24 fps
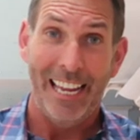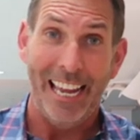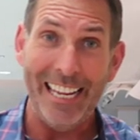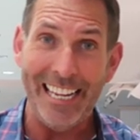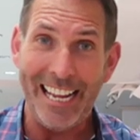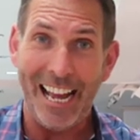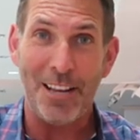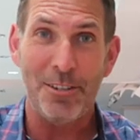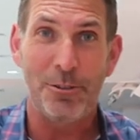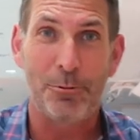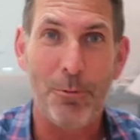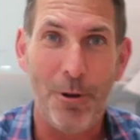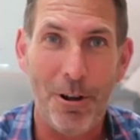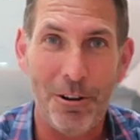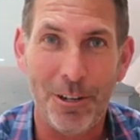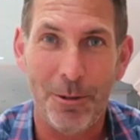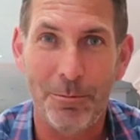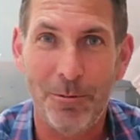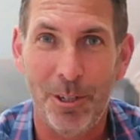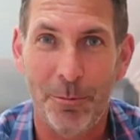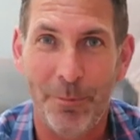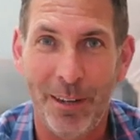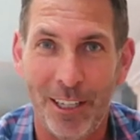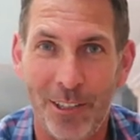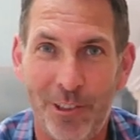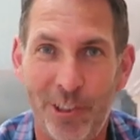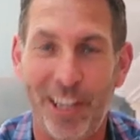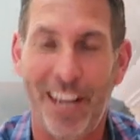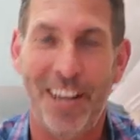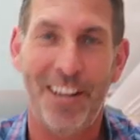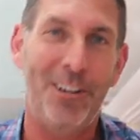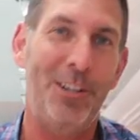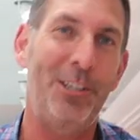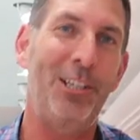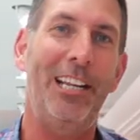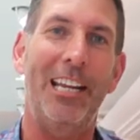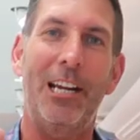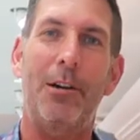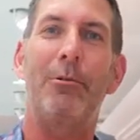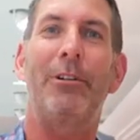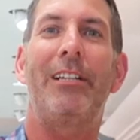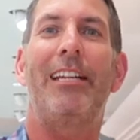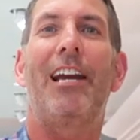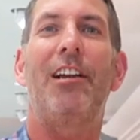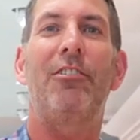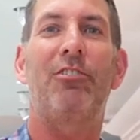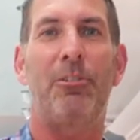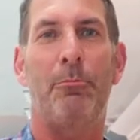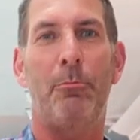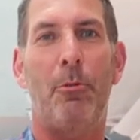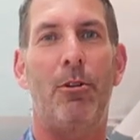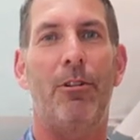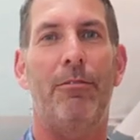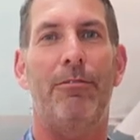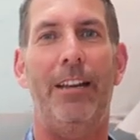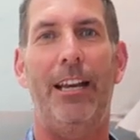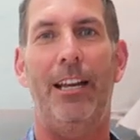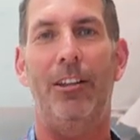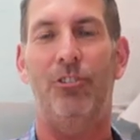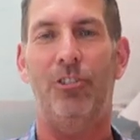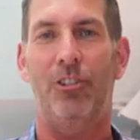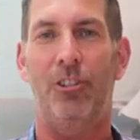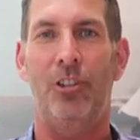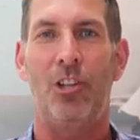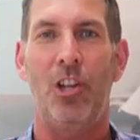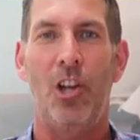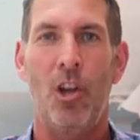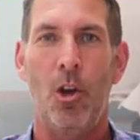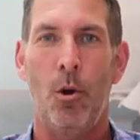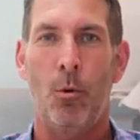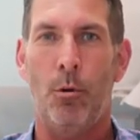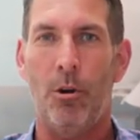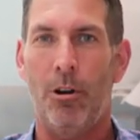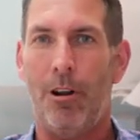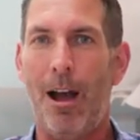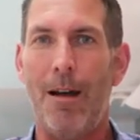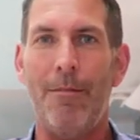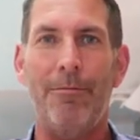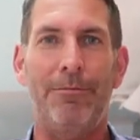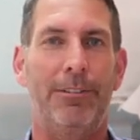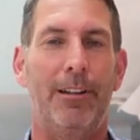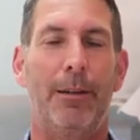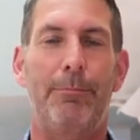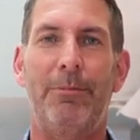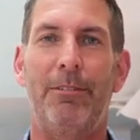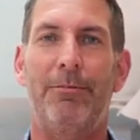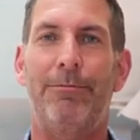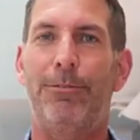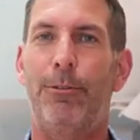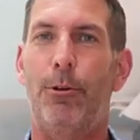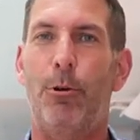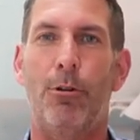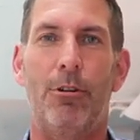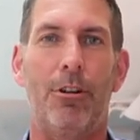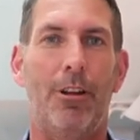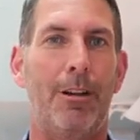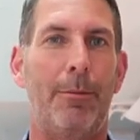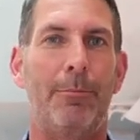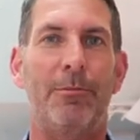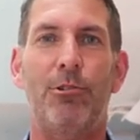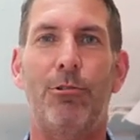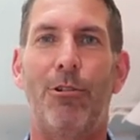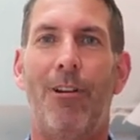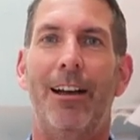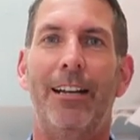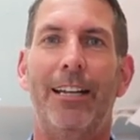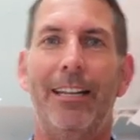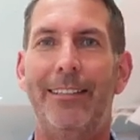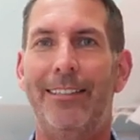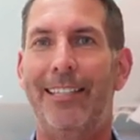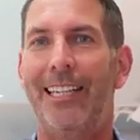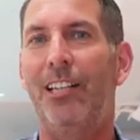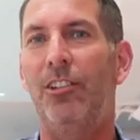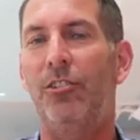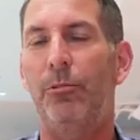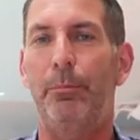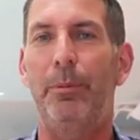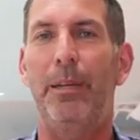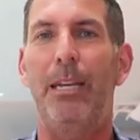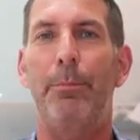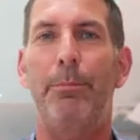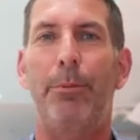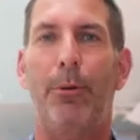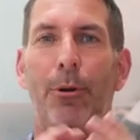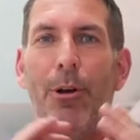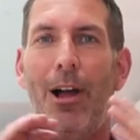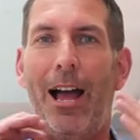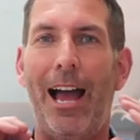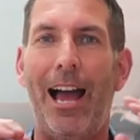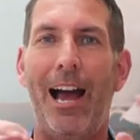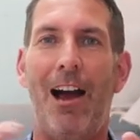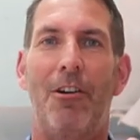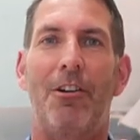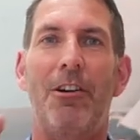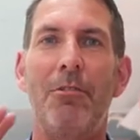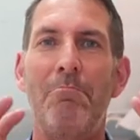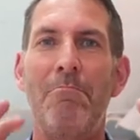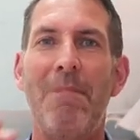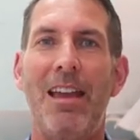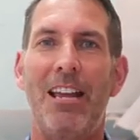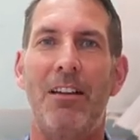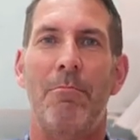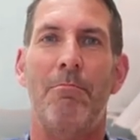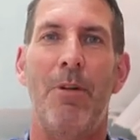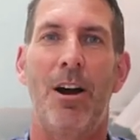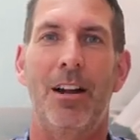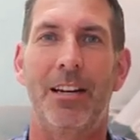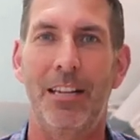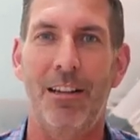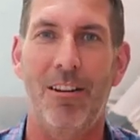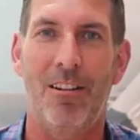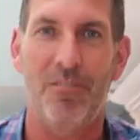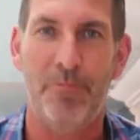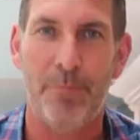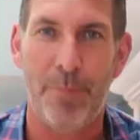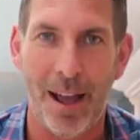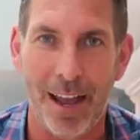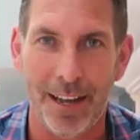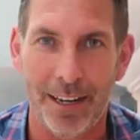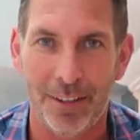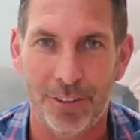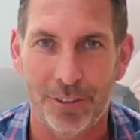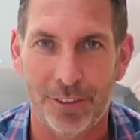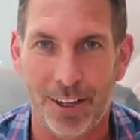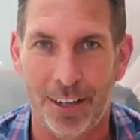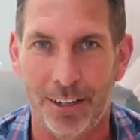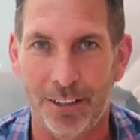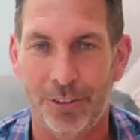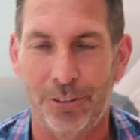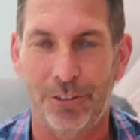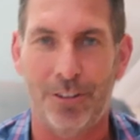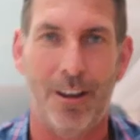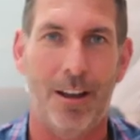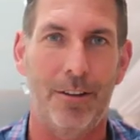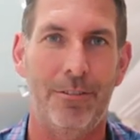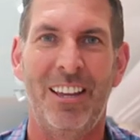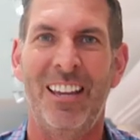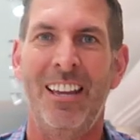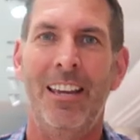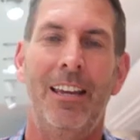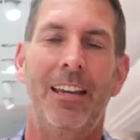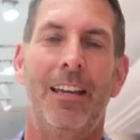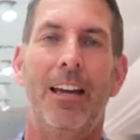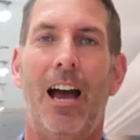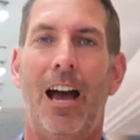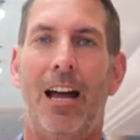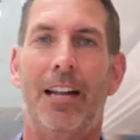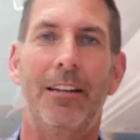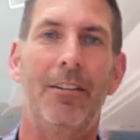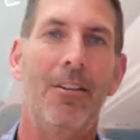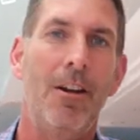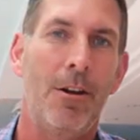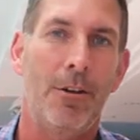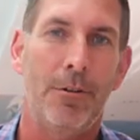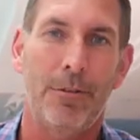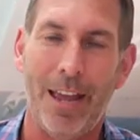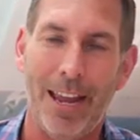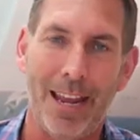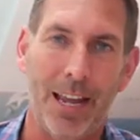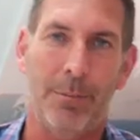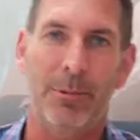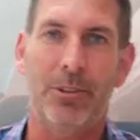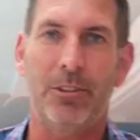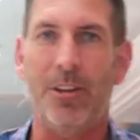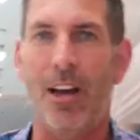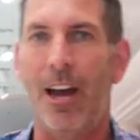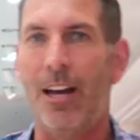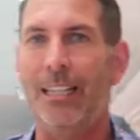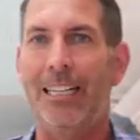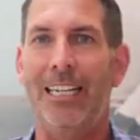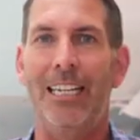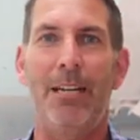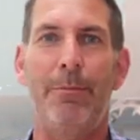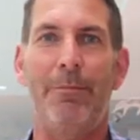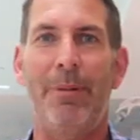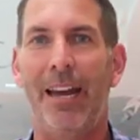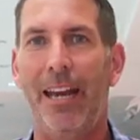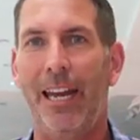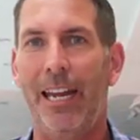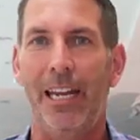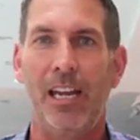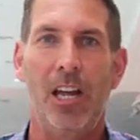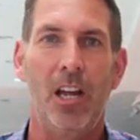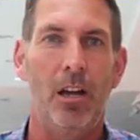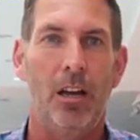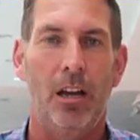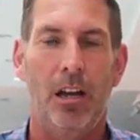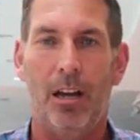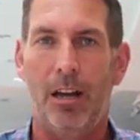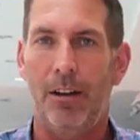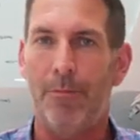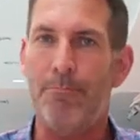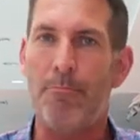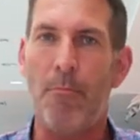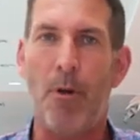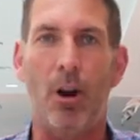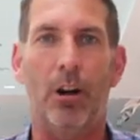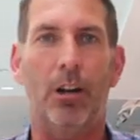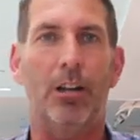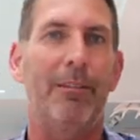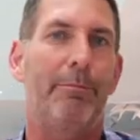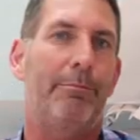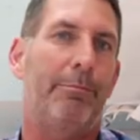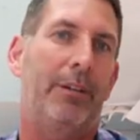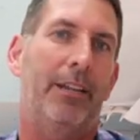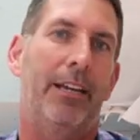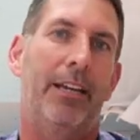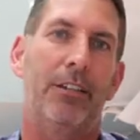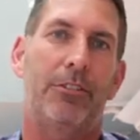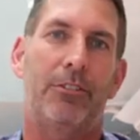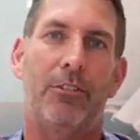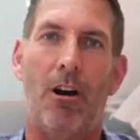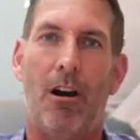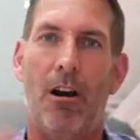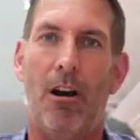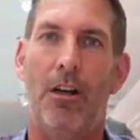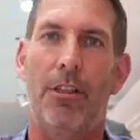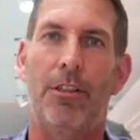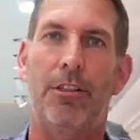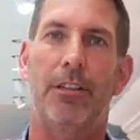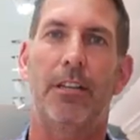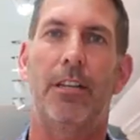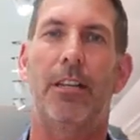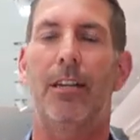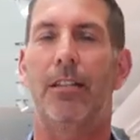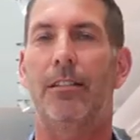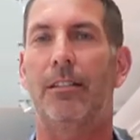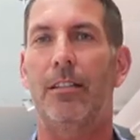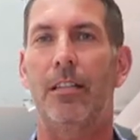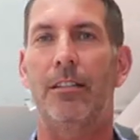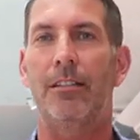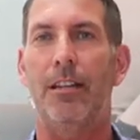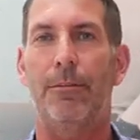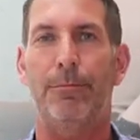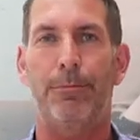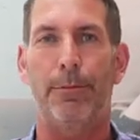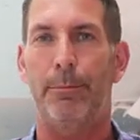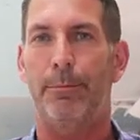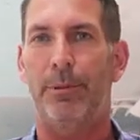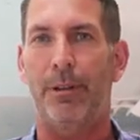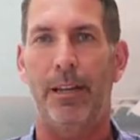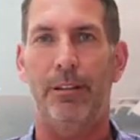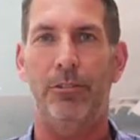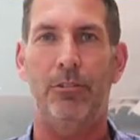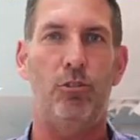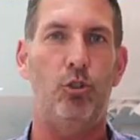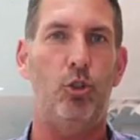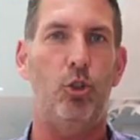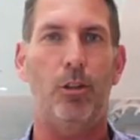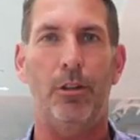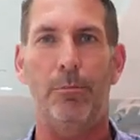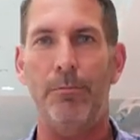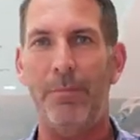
Hey guys, welcome to my channel, Liquidation Motivation, where I'm flipping Florida and I'm trying to teach people how to make money off buying and selling stuff on Amazon, eBay, uh, Marketplace, all the, the, different places you